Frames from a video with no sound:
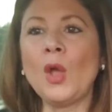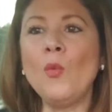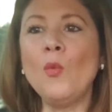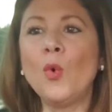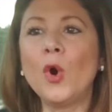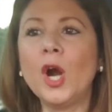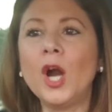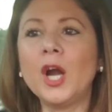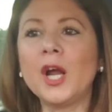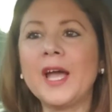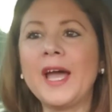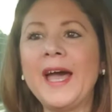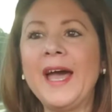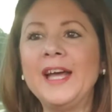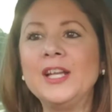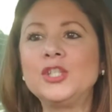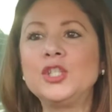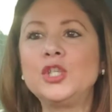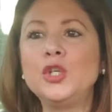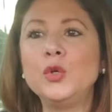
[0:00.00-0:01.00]
work. I
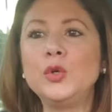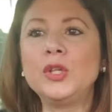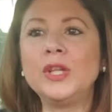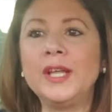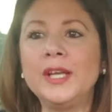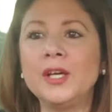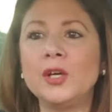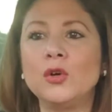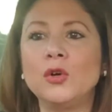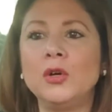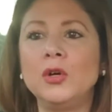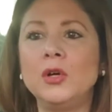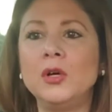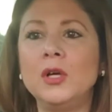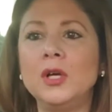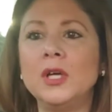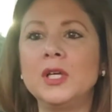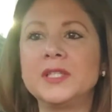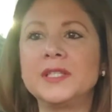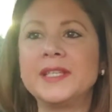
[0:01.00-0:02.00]
had 2
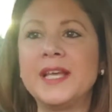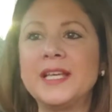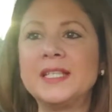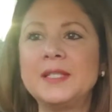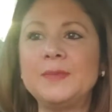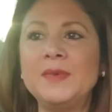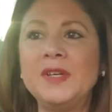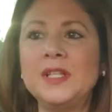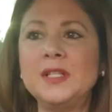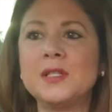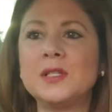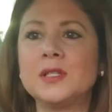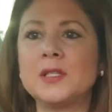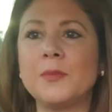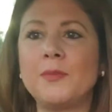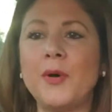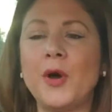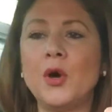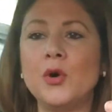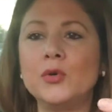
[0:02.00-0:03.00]
clinical assessments
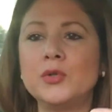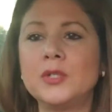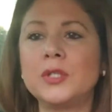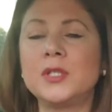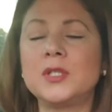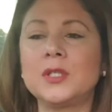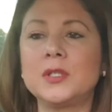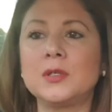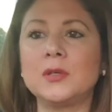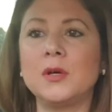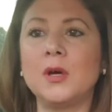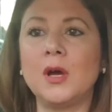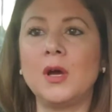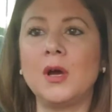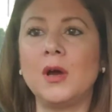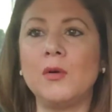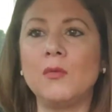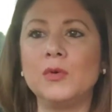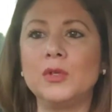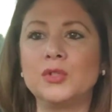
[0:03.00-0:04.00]
to post,
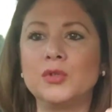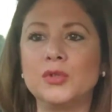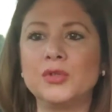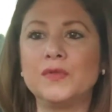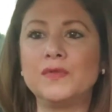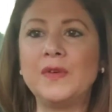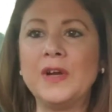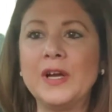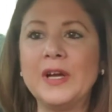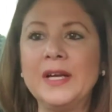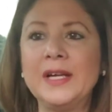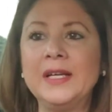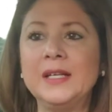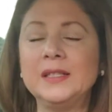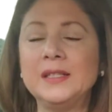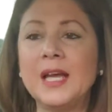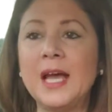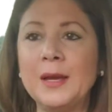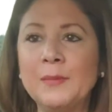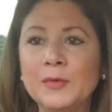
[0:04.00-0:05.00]
which was very
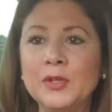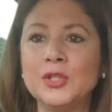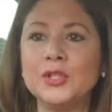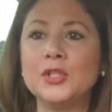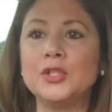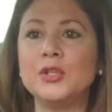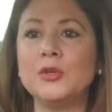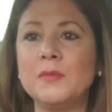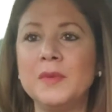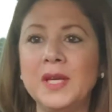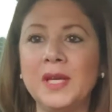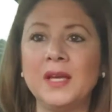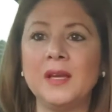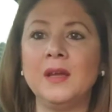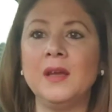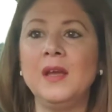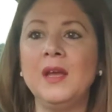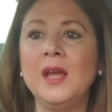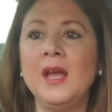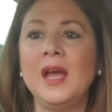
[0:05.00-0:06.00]
time consuming.
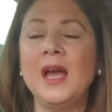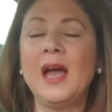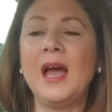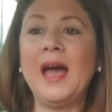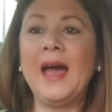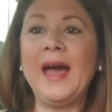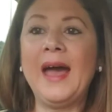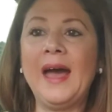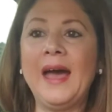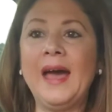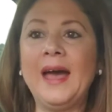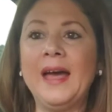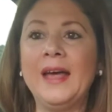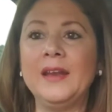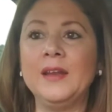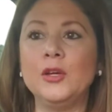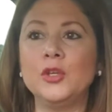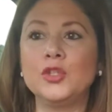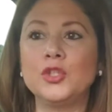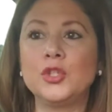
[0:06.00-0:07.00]
I
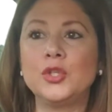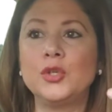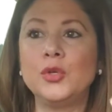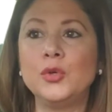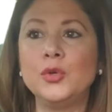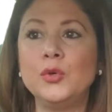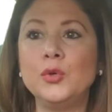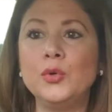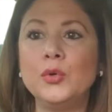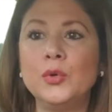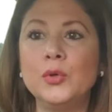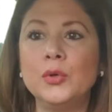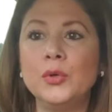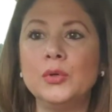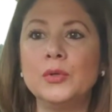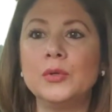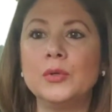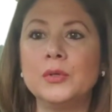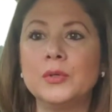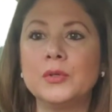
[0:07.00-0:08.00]
had 2
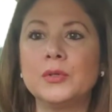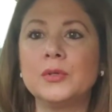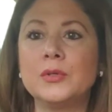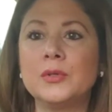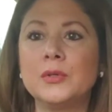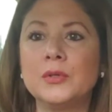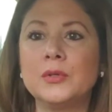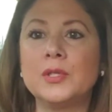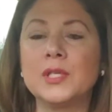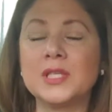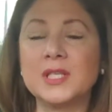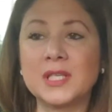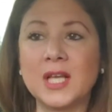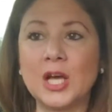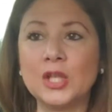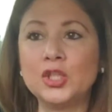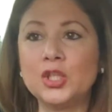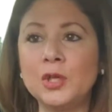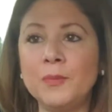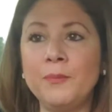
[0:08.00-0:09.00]

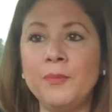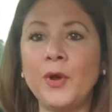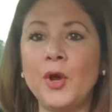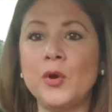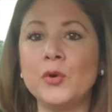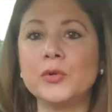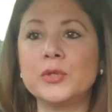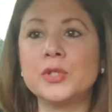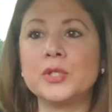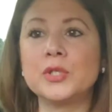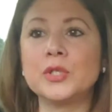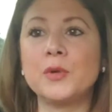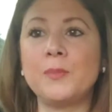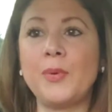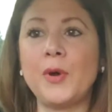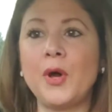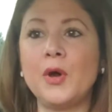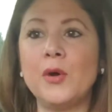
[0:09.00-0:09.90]
discussion posts to